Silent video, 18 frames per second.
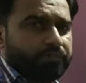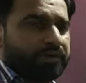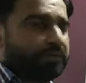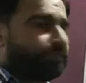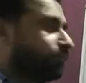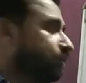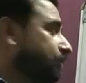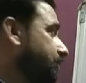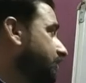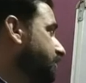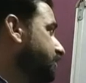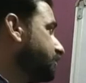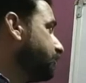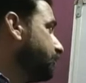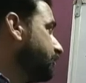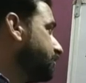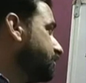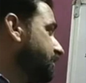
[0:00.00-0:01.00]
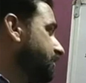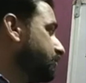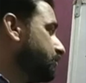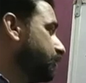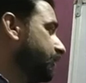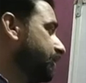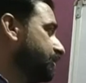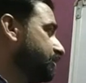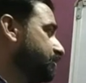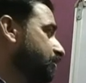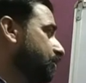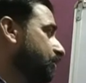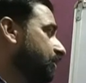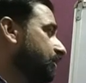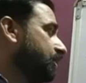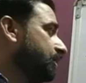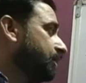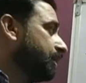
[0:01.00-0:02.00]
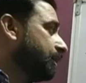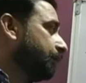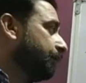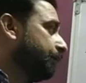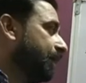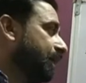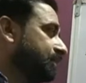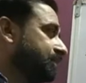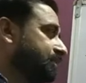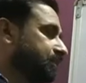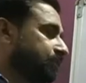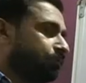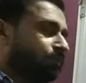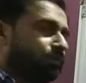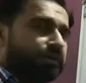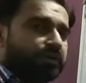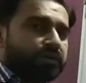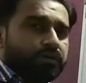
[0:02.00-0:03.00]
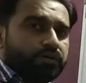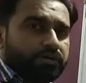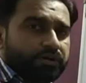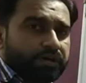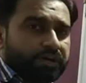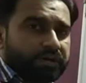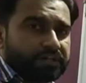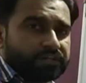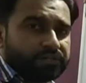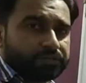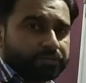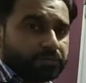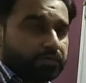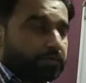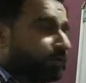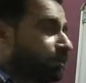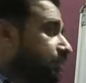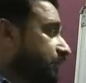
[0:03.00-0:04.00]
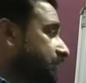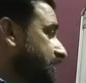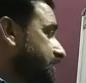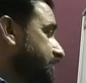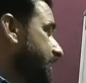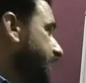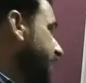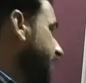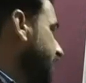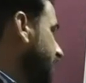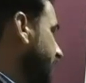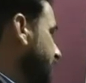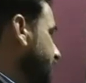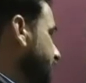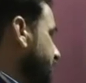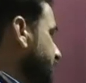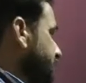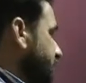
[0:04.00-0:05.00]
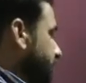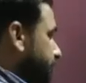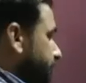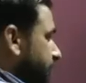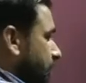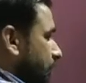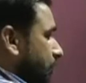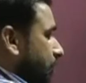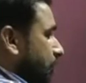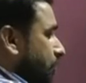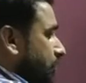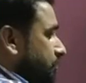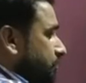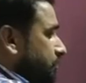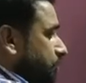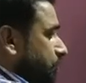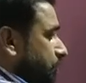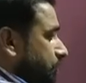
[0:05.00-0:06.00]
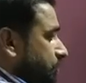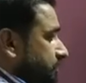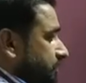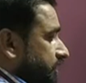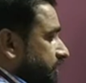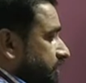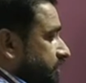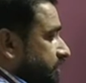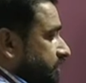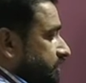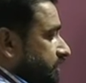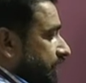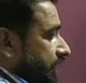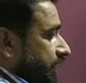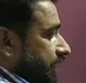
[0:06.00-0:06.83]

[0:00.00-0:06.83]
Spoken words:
for this process, so it is called passive transport. The second type is osmosis. It